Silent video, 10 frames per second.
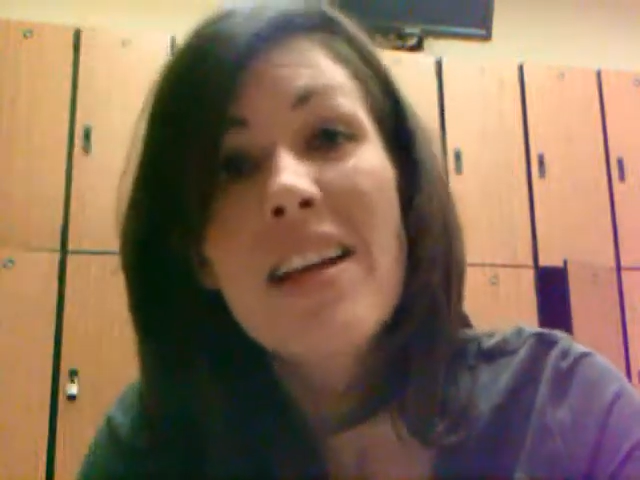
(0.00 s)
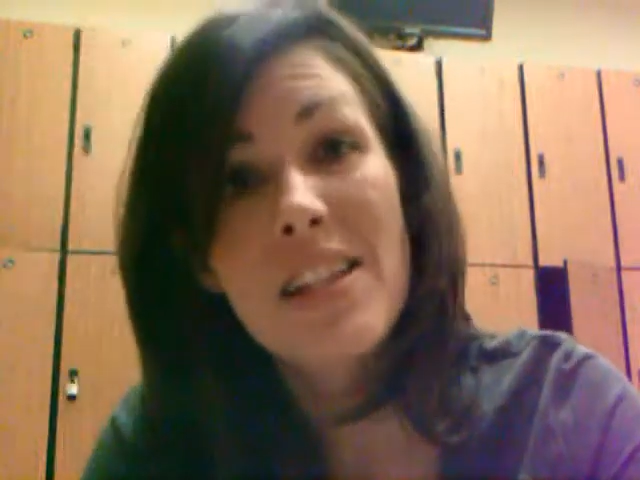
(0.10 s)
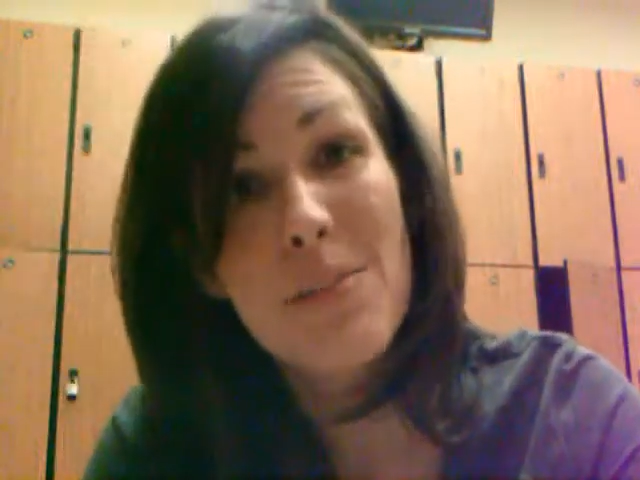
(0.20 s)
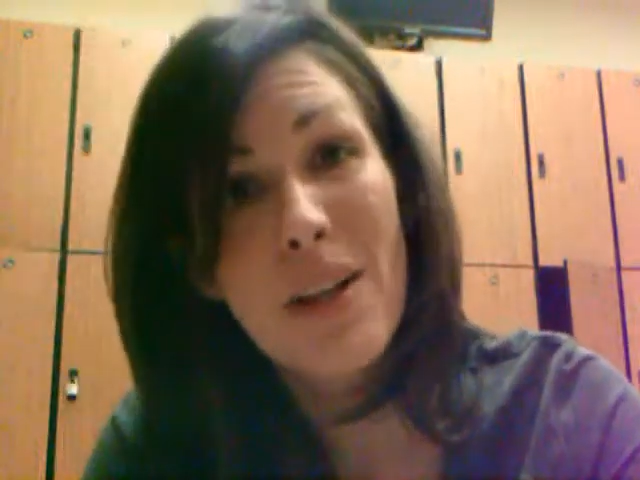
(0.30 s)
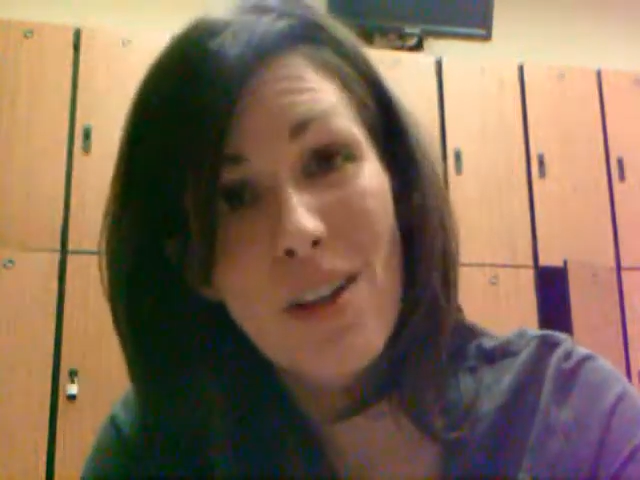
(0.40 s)

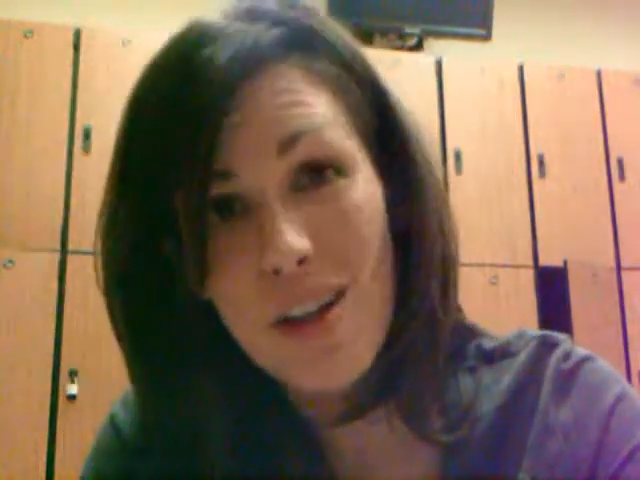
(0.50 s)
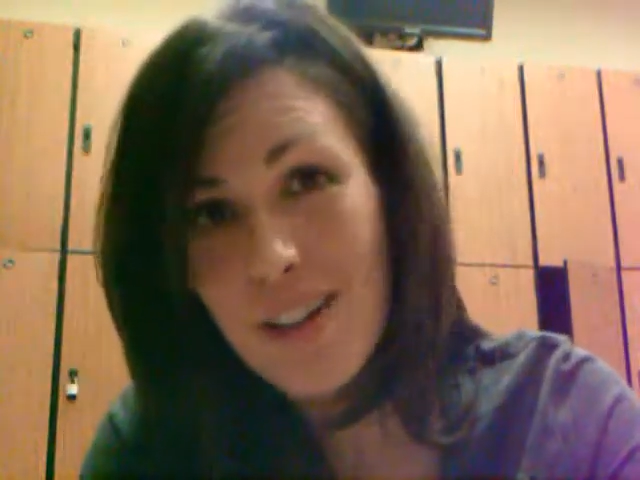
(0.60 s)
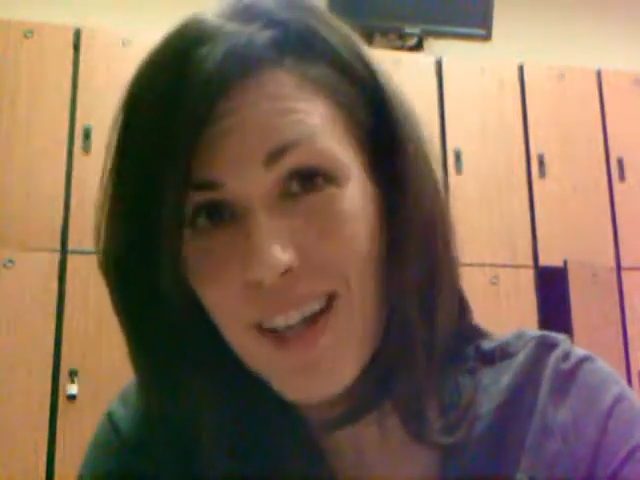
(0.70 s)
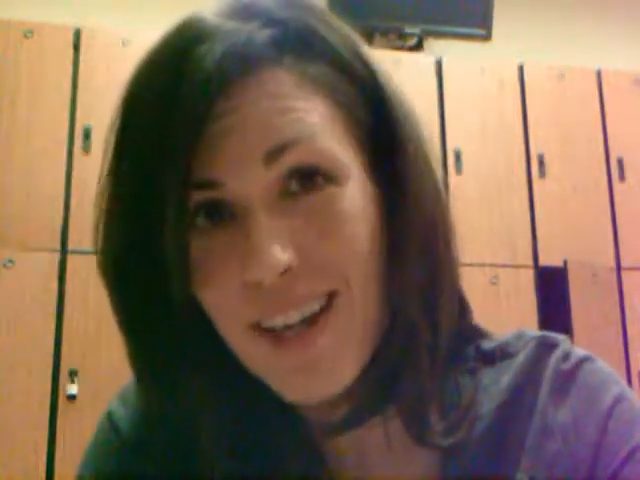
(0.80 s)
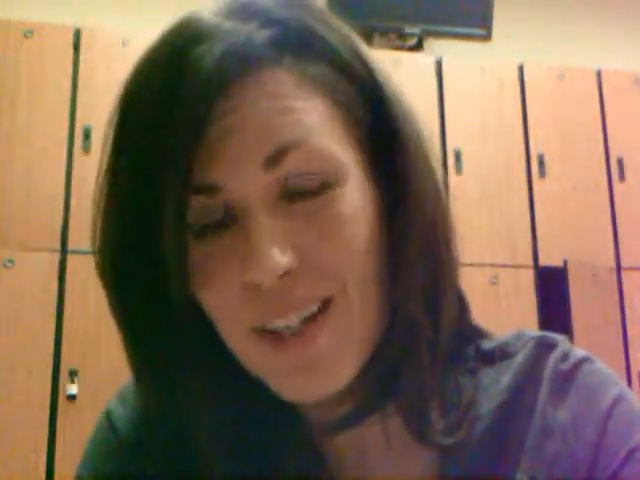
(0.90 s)
It's been a
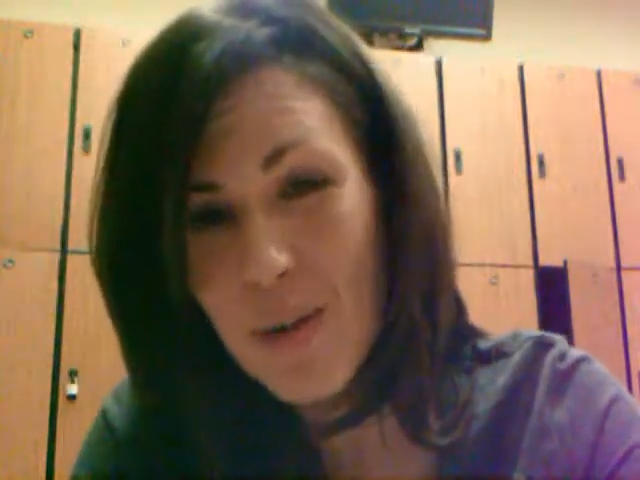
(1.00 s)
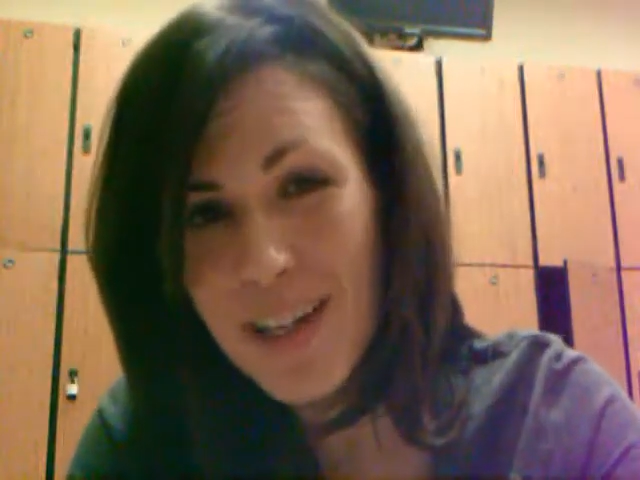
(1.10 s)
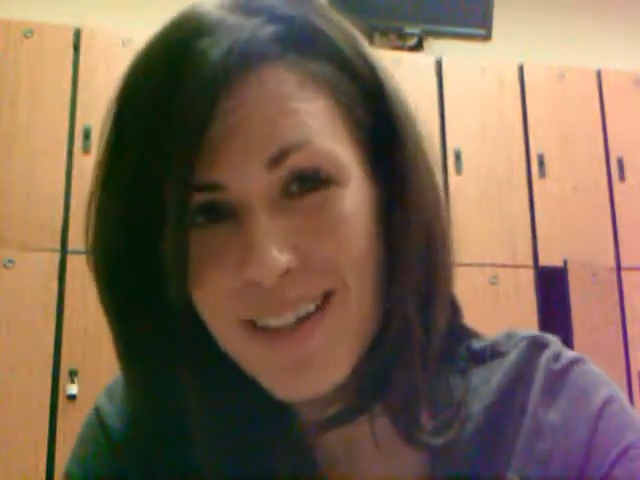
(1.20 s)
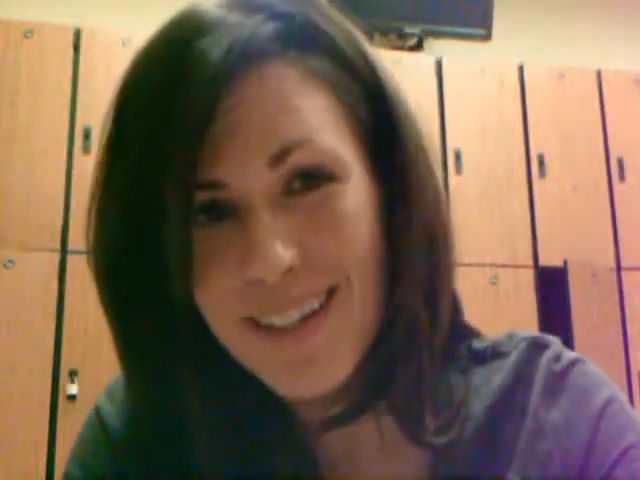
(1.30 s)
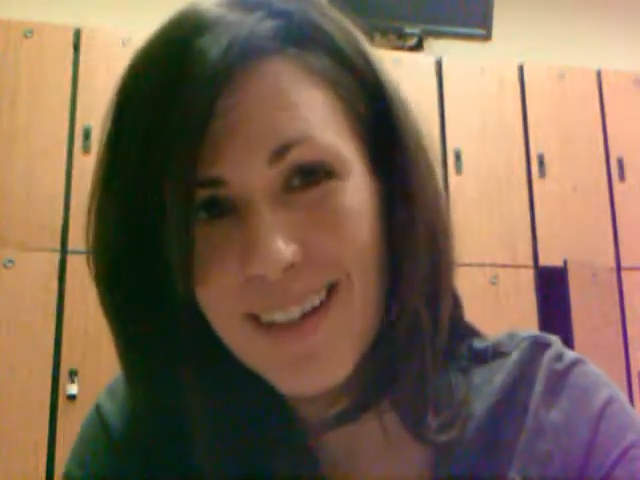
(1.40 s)
long day at
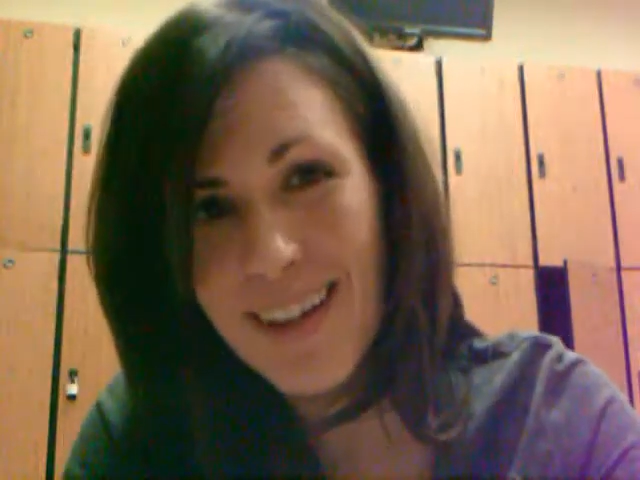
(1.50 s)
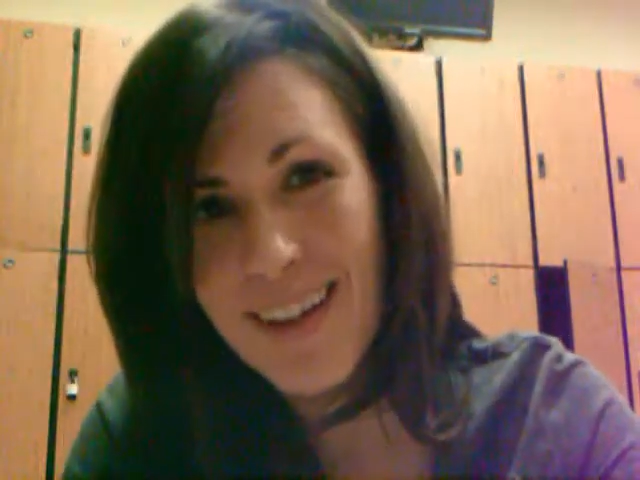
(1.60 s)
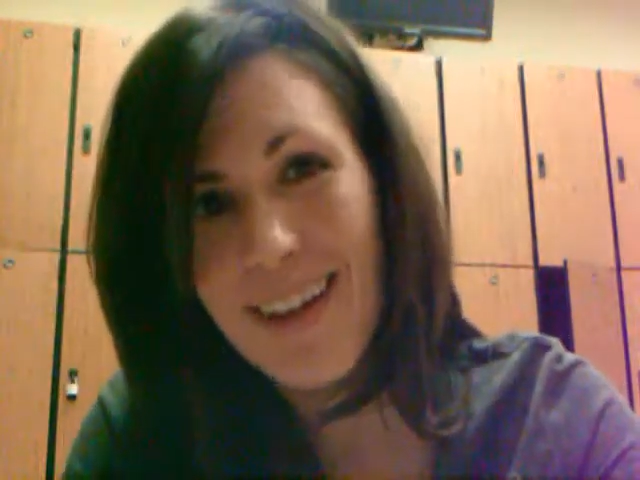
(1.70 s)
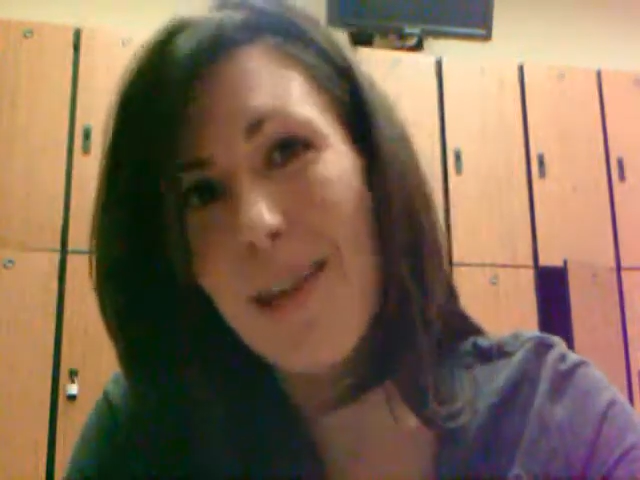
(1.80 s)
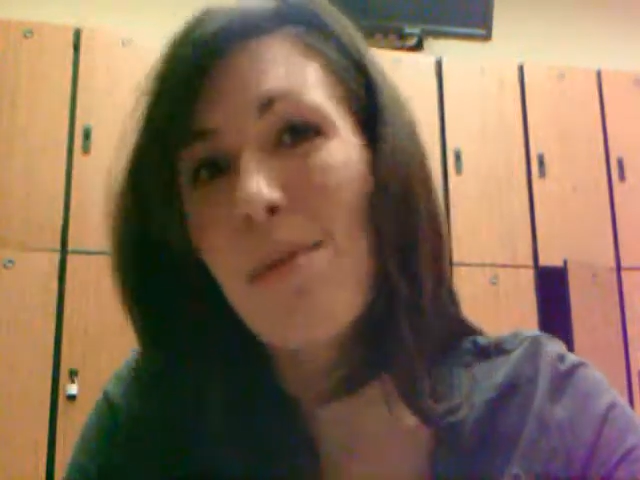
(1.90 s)
UANT,
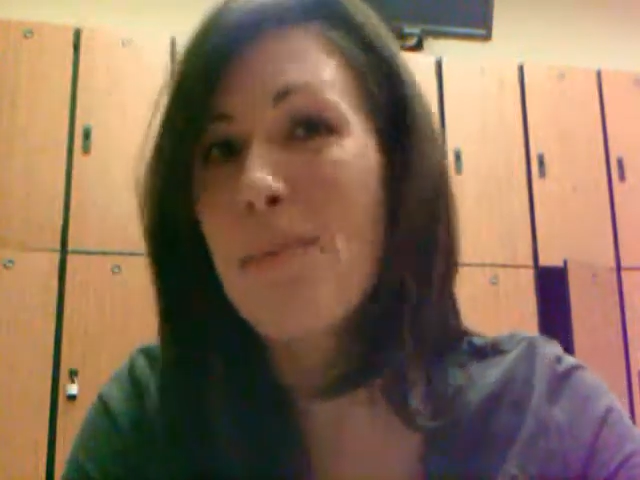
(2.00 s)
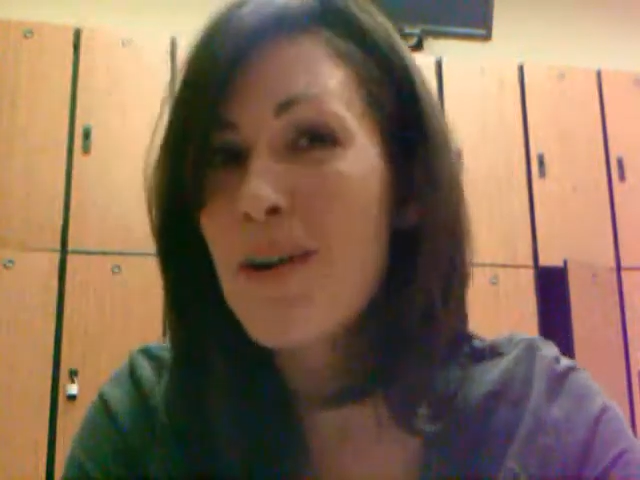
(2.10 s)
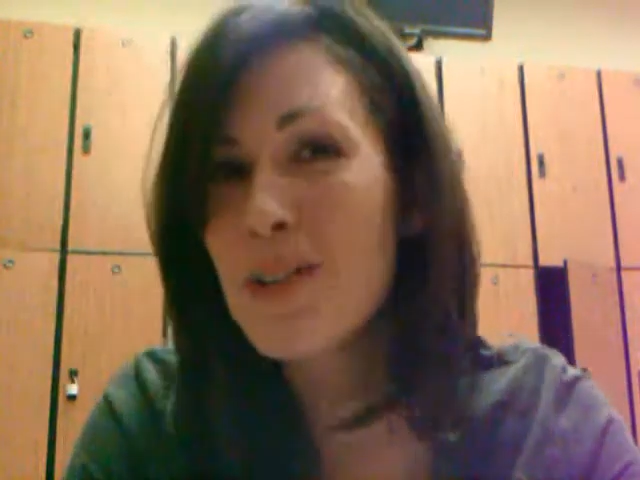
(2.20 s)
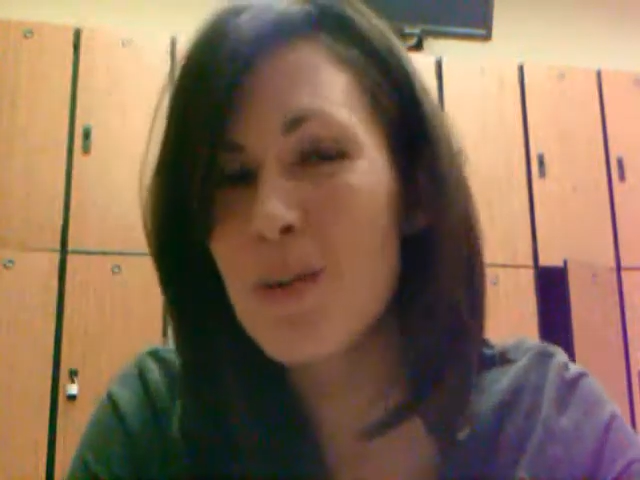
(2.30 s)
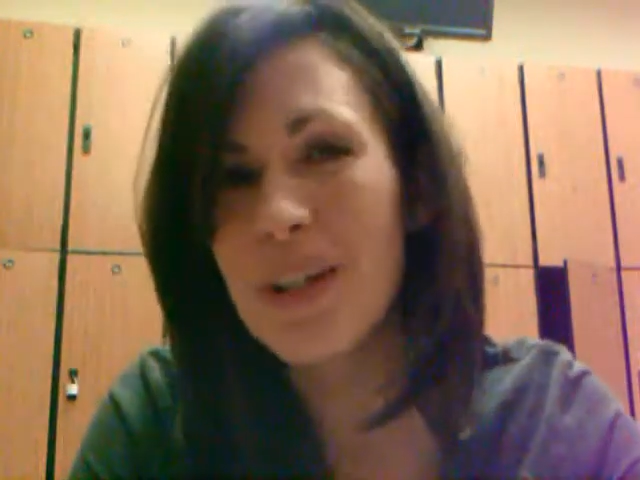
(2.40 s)
and I'm
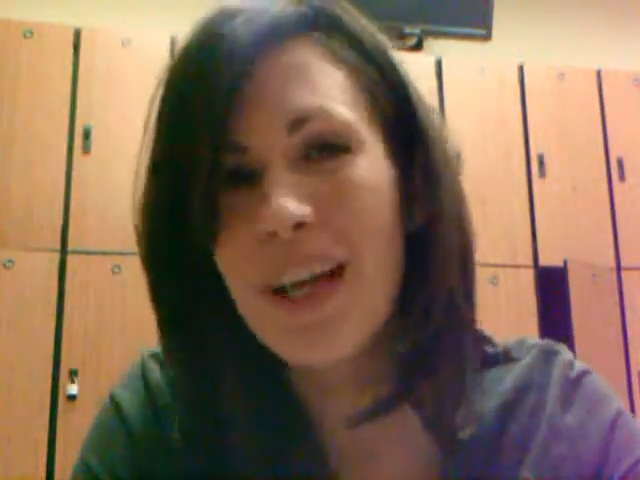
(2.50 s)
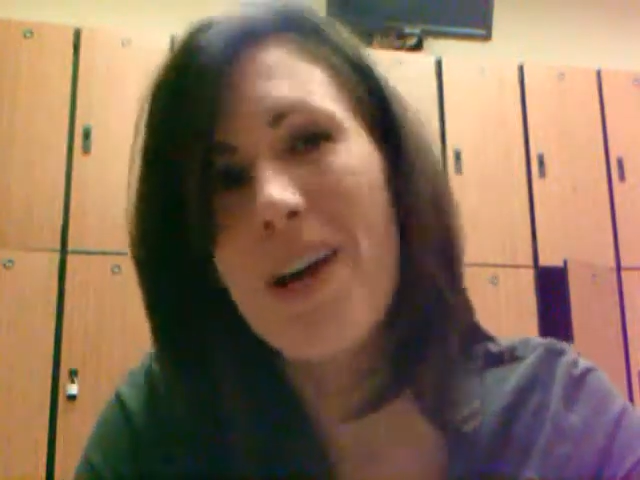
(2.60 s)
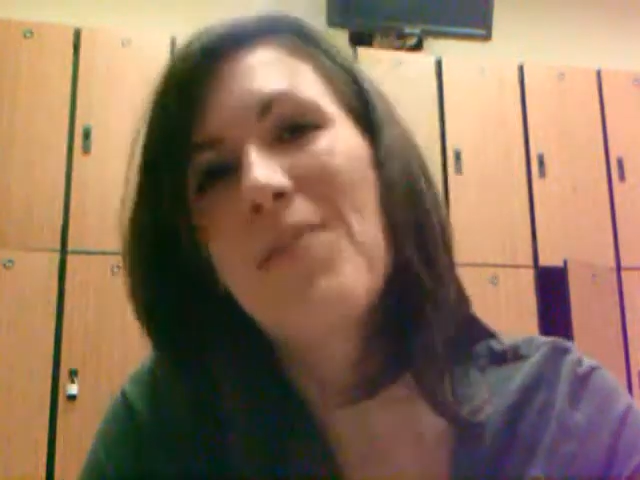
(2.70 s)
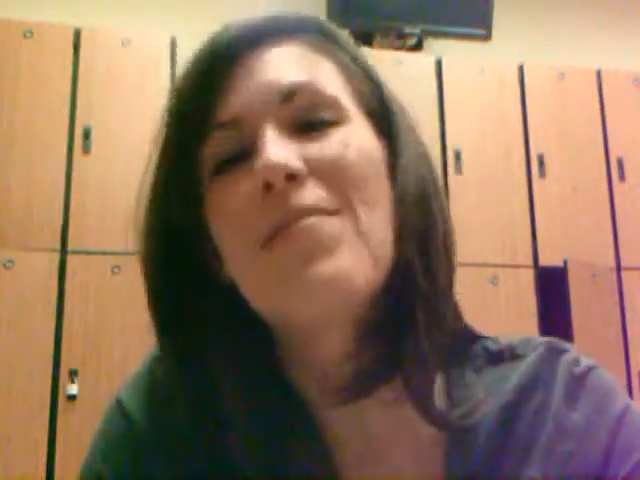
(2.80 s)
about to work out.